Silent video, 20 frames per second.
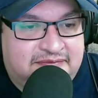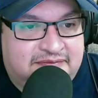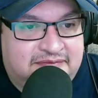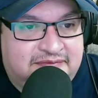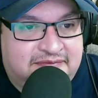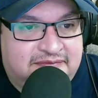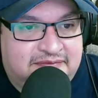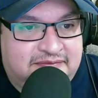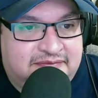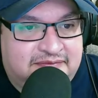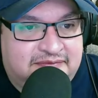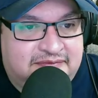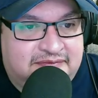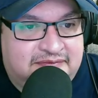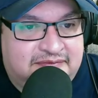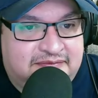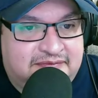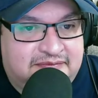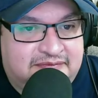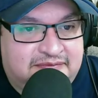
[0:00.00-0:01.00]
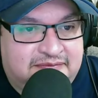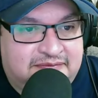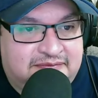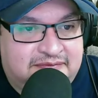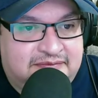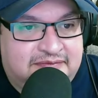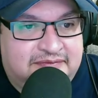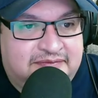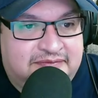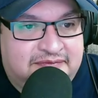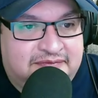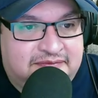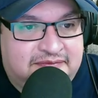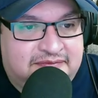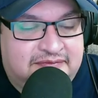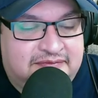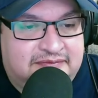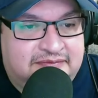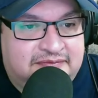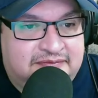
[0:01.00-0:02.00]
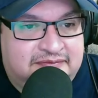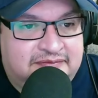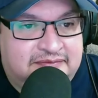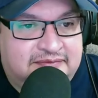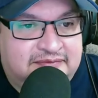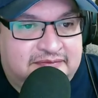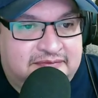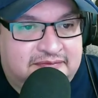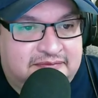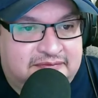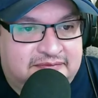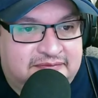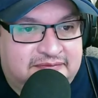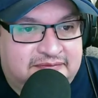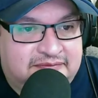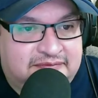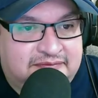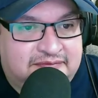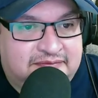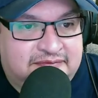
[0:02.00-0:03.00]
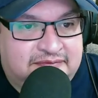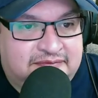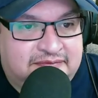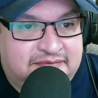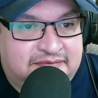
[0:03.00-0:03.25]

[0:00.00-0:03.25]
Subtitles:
[no speech]